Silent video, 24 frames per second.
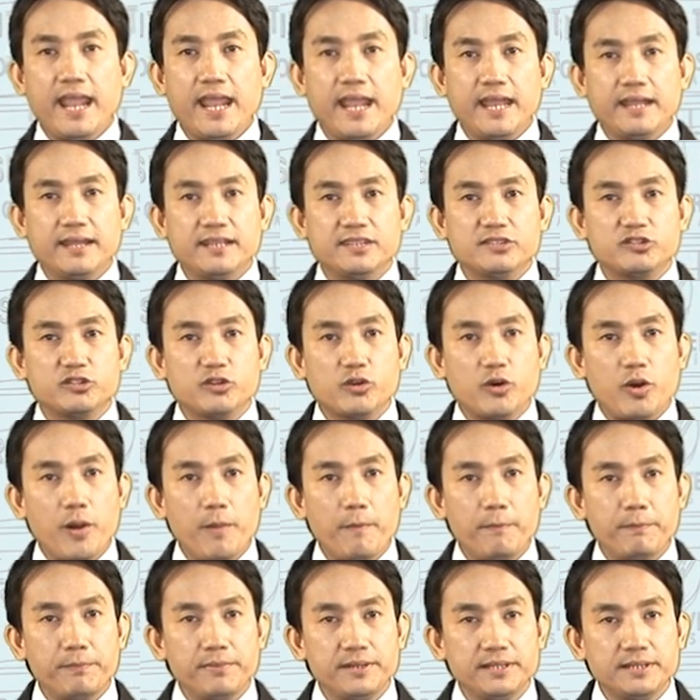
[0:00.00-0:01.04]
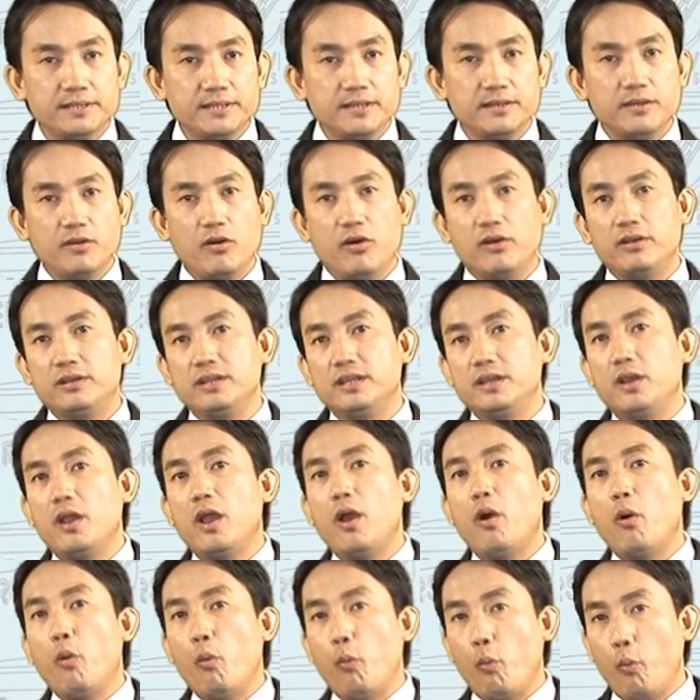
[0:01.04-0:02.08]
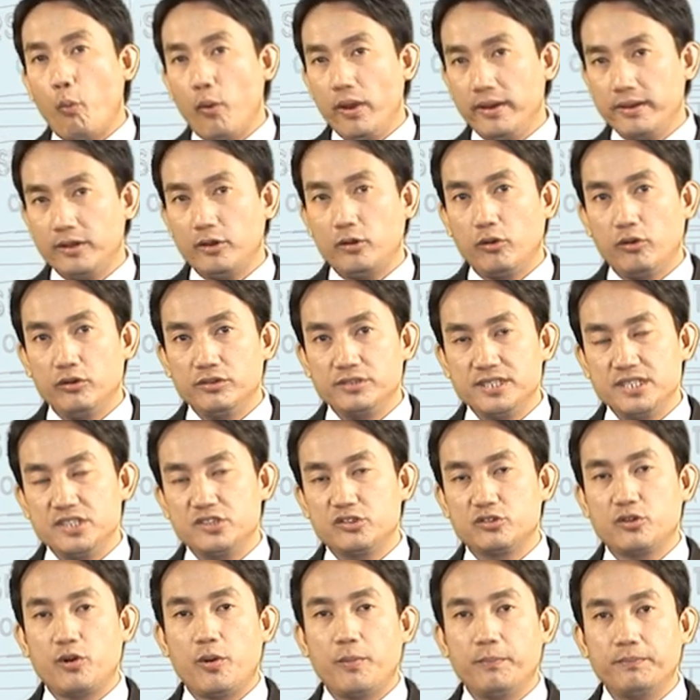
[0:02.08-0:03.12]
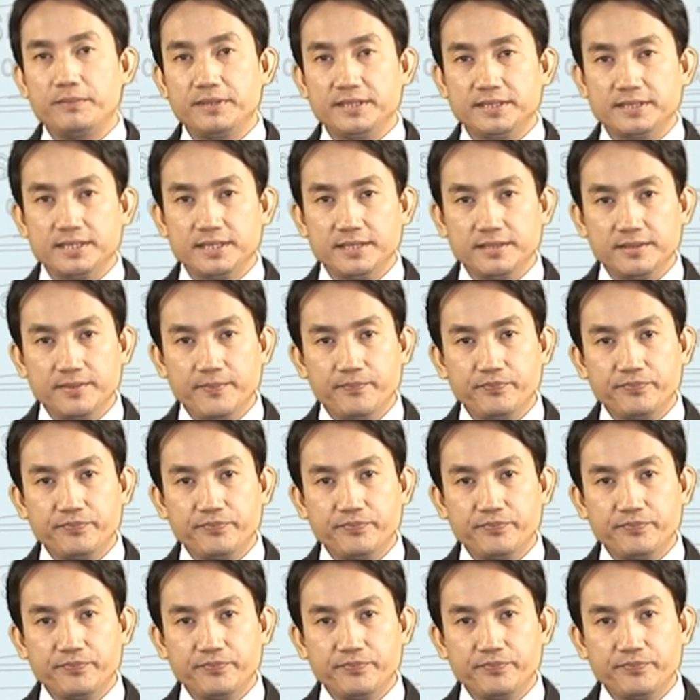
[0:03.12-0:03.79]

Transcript: It is completed only when closure is completed.